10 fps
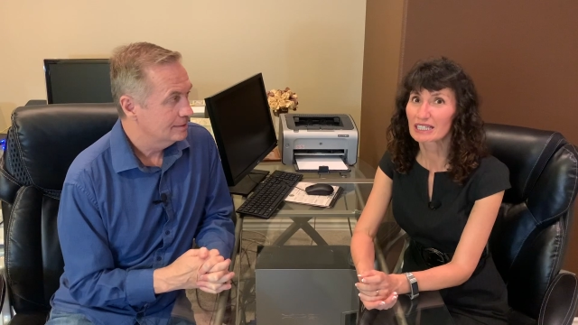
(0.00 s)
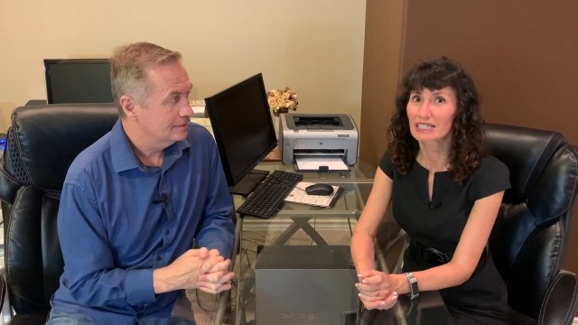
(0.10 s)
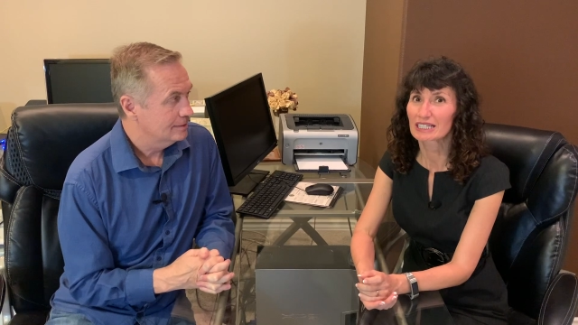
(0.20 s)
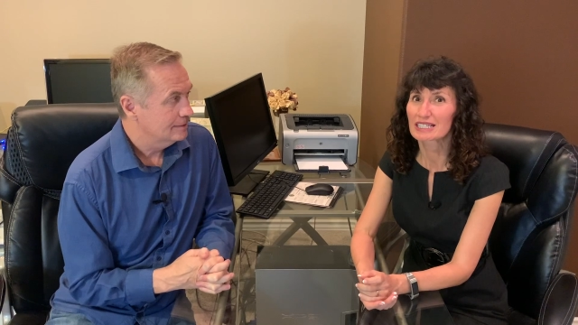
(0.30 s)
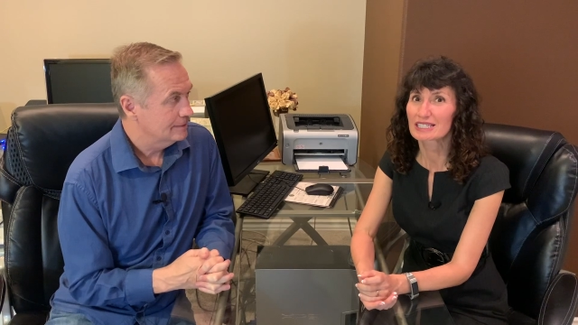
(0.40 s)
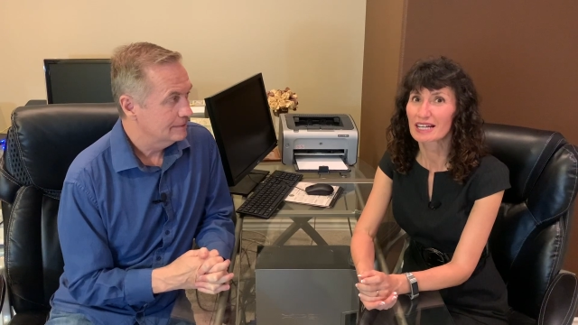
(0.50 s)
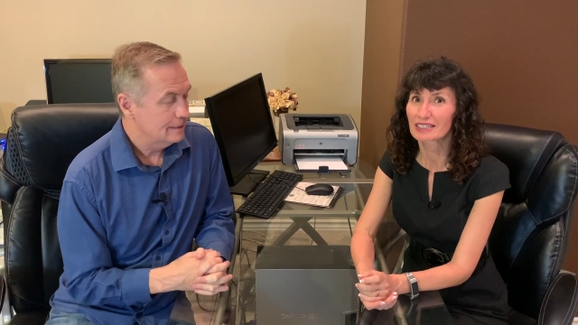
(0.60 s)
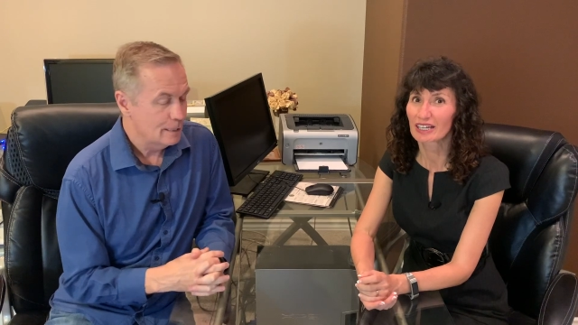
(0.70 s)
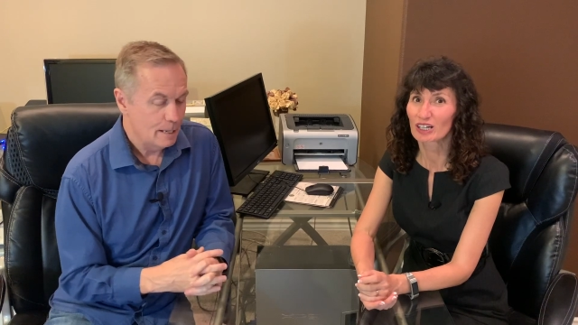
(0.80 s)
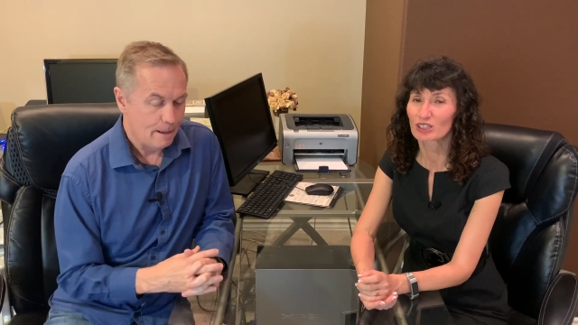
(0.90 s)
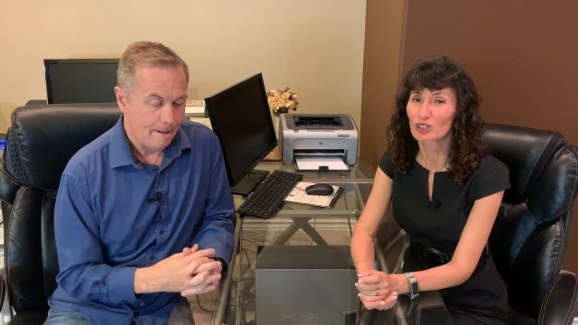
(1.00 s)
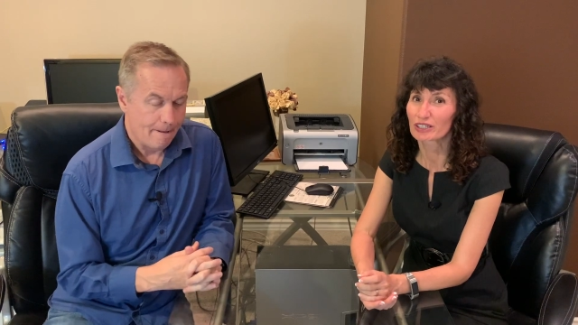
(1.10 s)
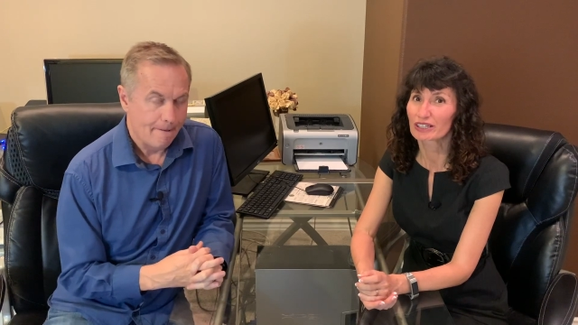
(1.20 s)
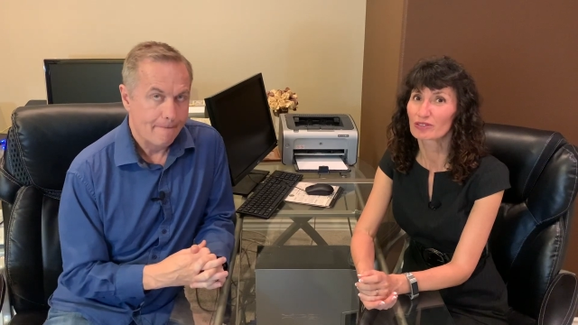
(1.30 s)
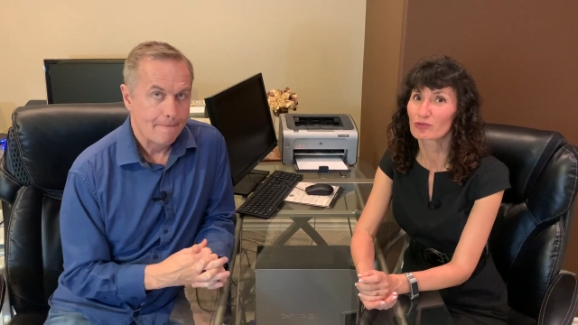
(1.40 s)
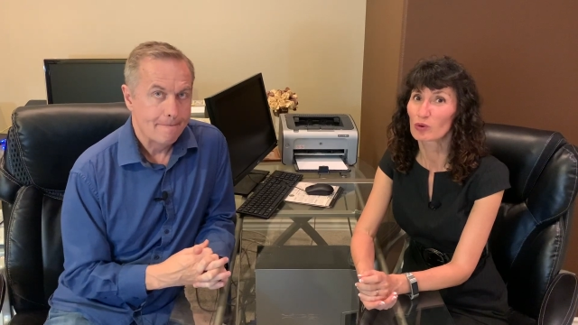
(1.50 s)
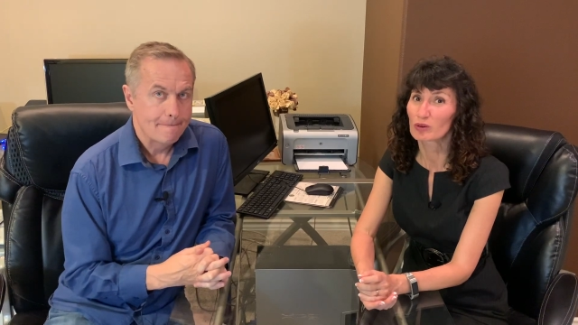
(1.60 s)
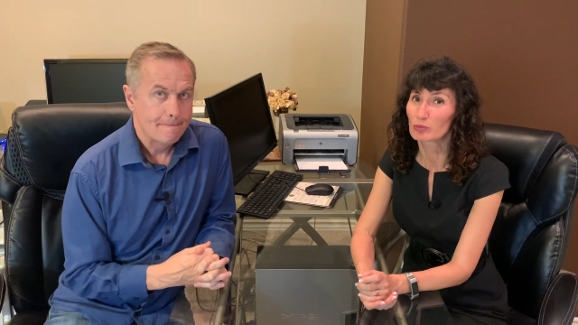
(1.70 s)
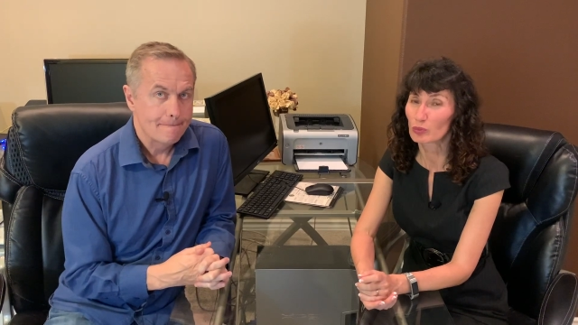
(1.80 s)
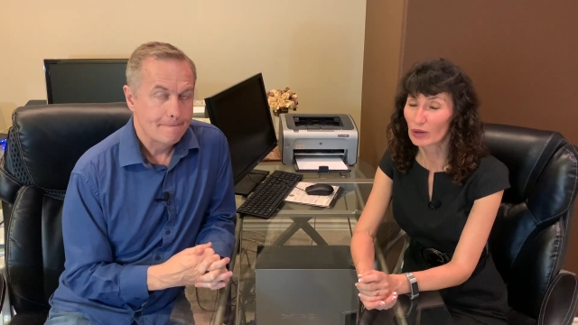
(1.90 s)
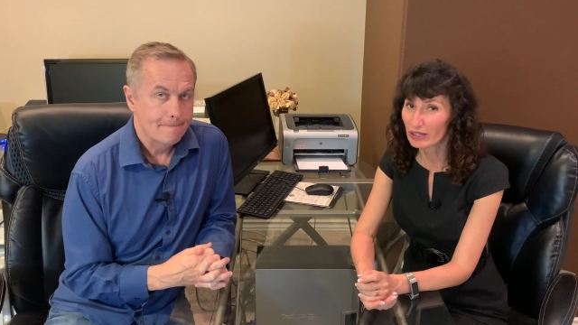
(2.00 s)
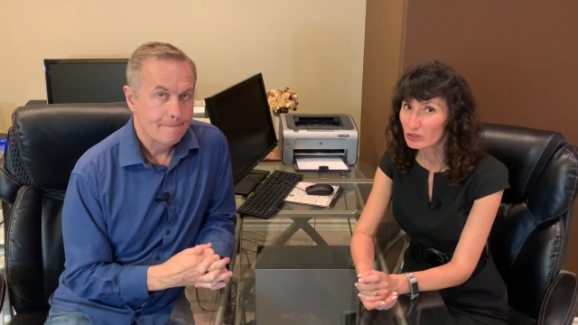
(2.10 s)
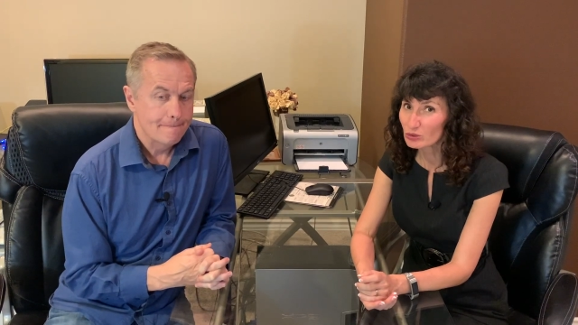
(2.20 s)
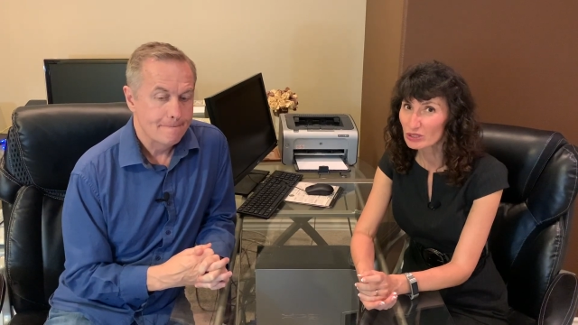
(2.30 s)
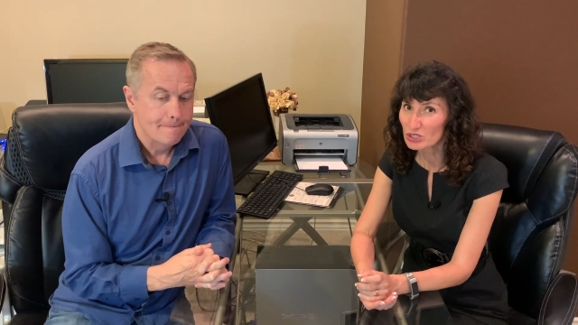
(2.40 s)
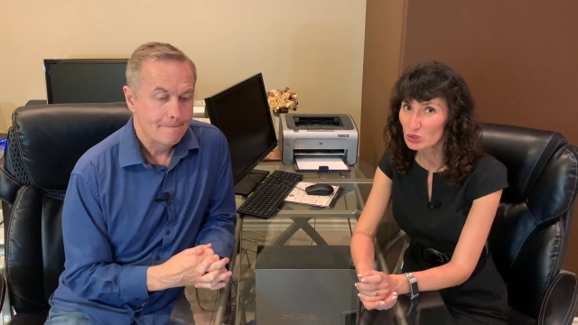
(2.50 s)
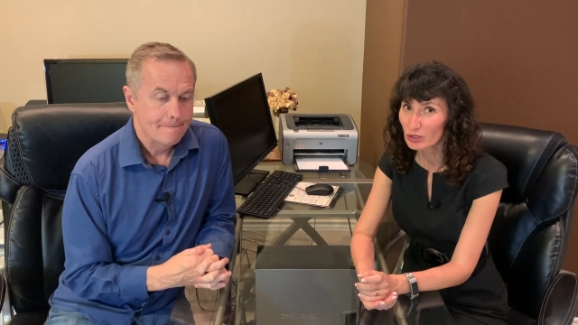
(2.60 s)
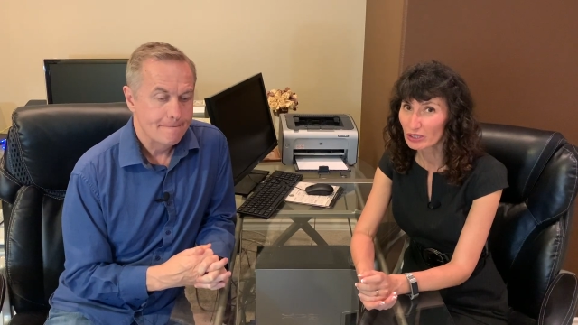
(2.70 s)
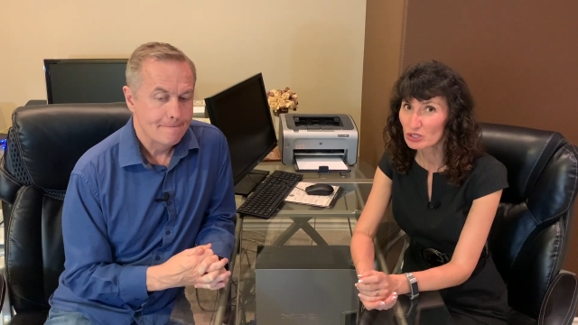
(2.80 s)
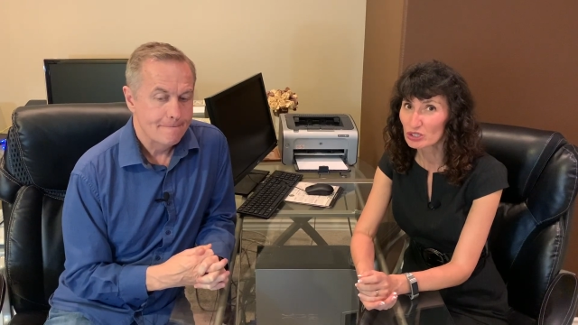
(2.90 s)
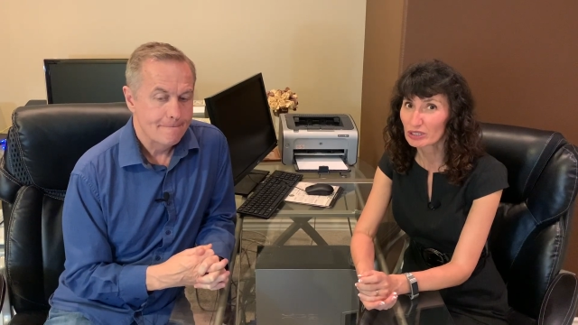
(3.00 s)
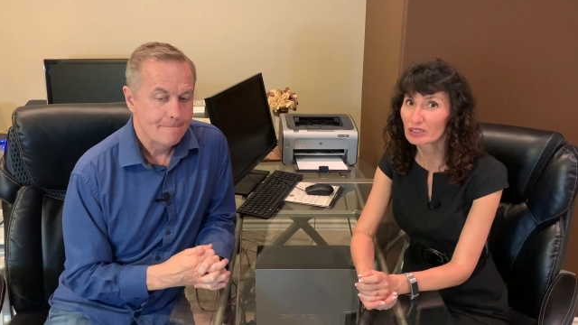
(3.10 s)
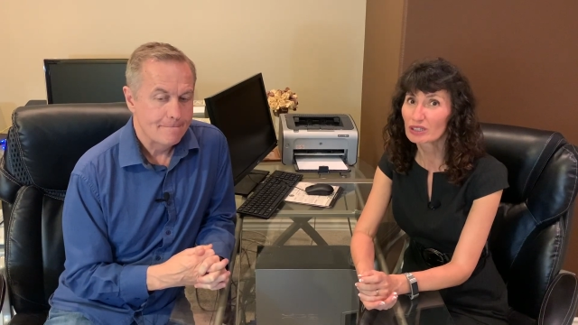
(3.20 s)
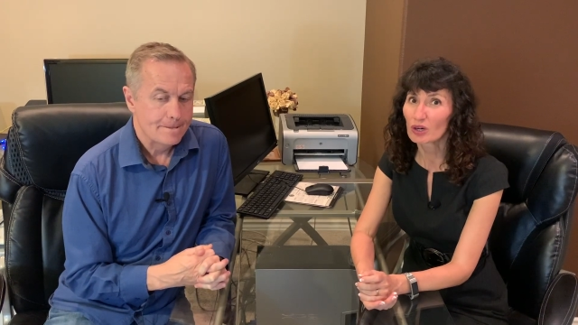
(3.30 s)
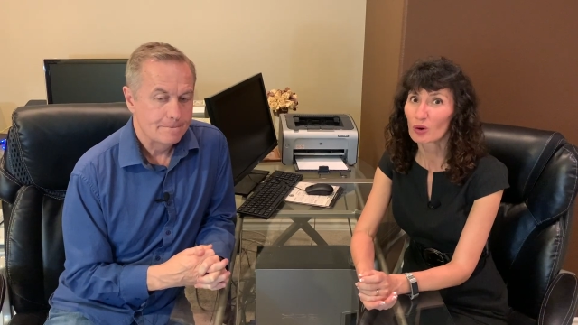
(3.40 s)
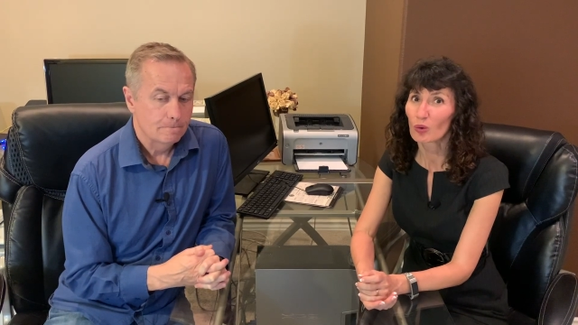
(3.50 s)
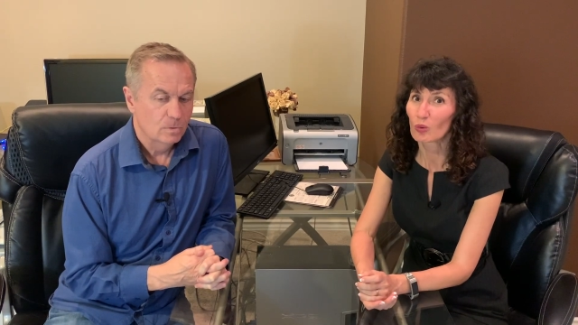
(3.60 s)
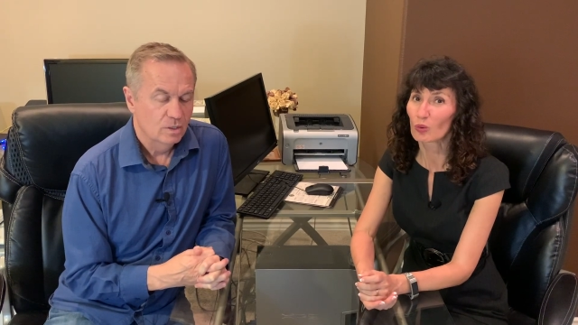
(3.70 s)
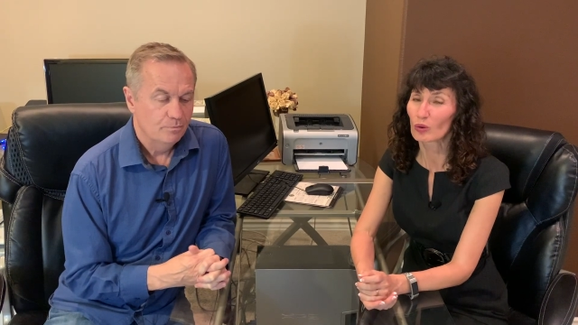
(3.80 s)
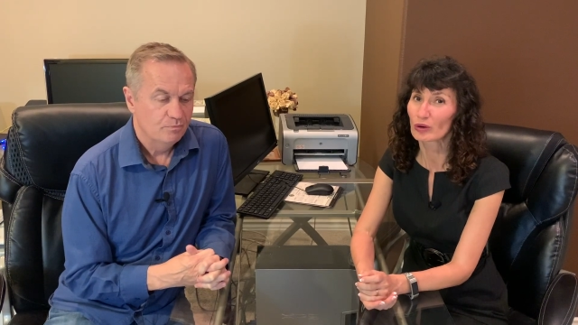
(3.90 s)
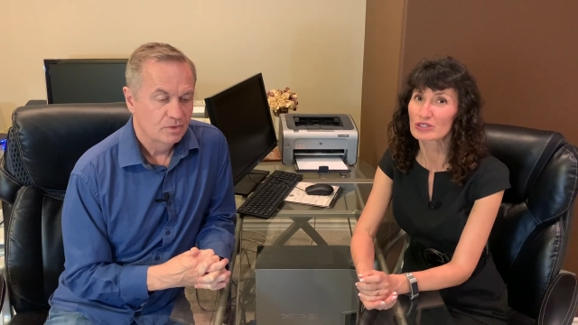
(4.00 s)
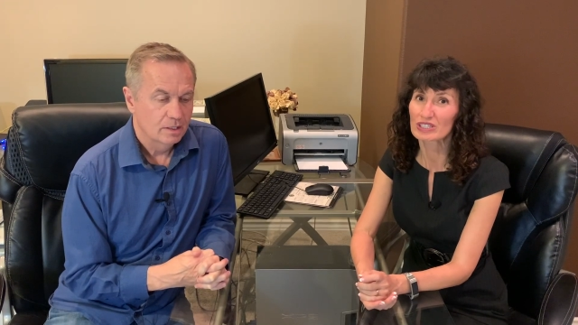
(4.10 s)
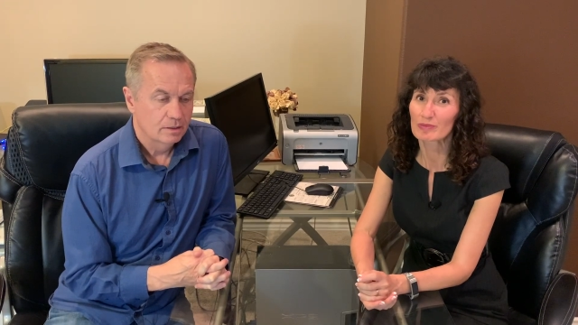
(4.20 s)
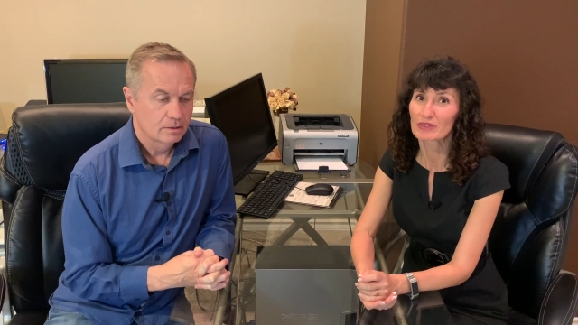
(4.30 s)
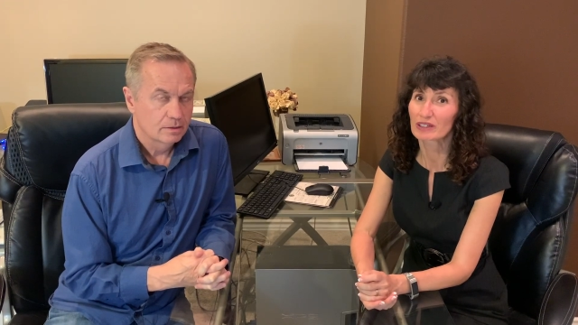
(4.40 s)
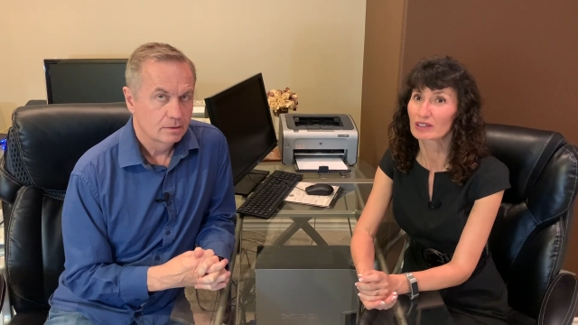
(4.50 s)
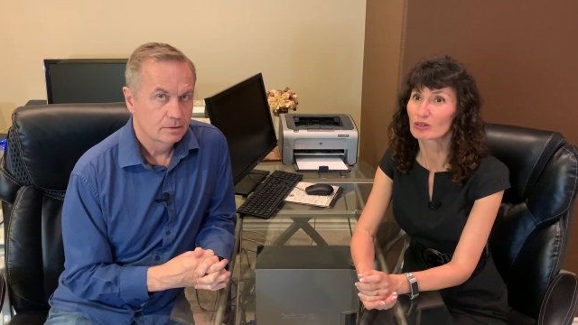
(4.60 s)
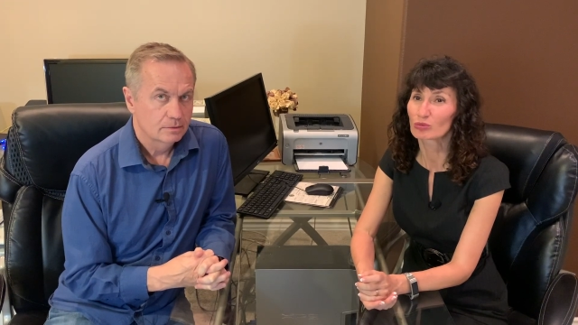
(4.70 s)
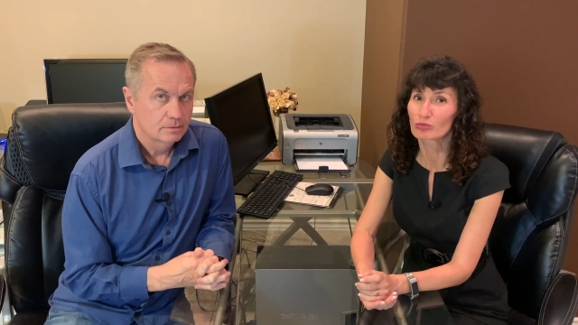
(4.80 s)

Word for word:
Speaker 1: is that they are looking for brand new construction or something